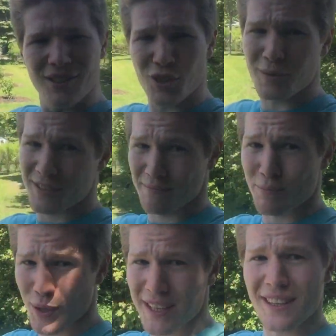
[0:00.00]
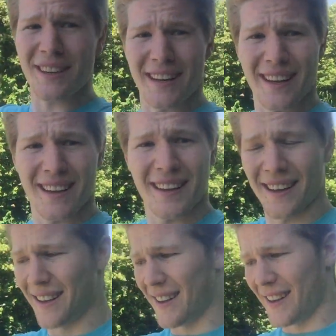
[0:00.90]
doing pretty good.
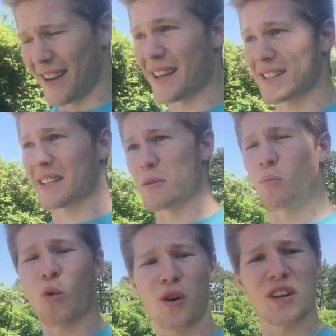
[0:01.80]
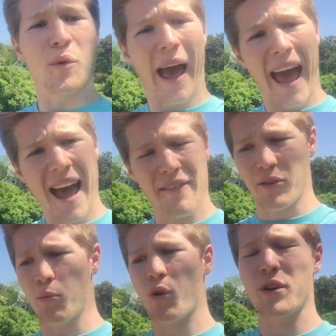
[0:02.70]
And it's like the more you have,
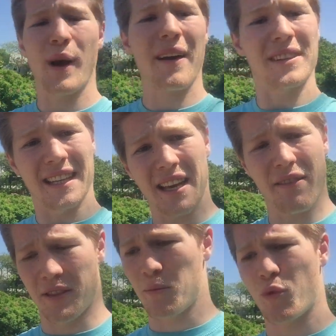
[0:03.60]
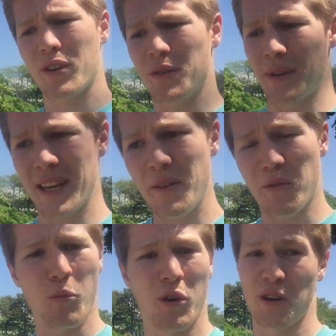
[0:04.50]
the more you have to give, and the more you give,
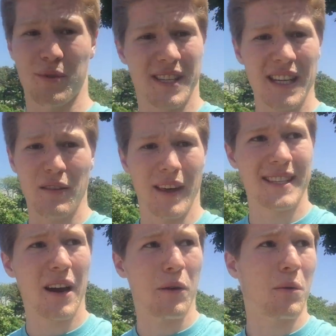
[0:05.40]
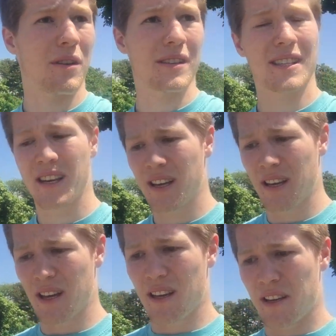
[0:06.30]
the more you receive. That's how it works.
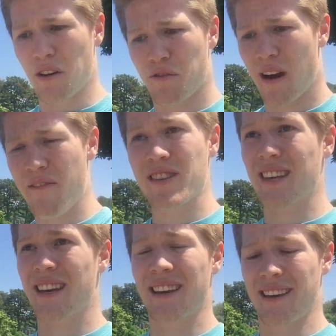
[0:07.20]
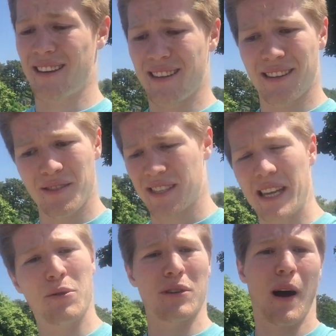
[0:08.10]
For everything, there's an
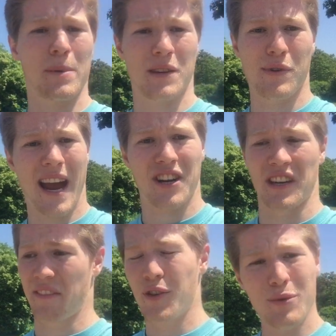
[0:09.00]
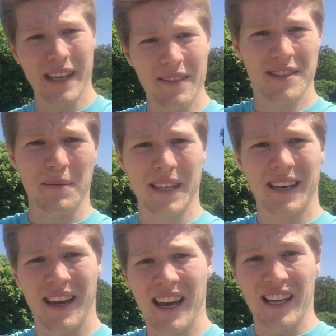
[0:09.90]
equal and opposite reaction. If you give
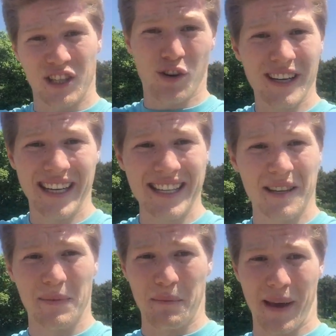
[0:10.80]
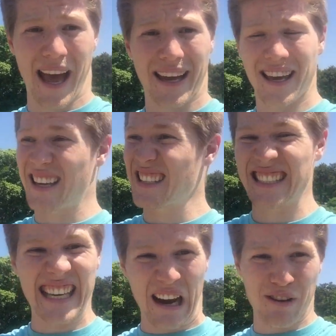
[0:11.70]
something, you're going to get something back.
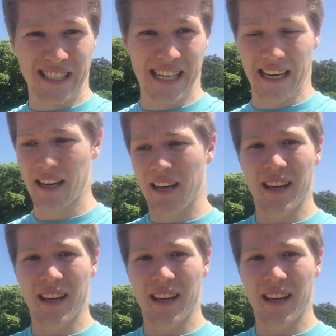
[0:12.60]
Guaranteed.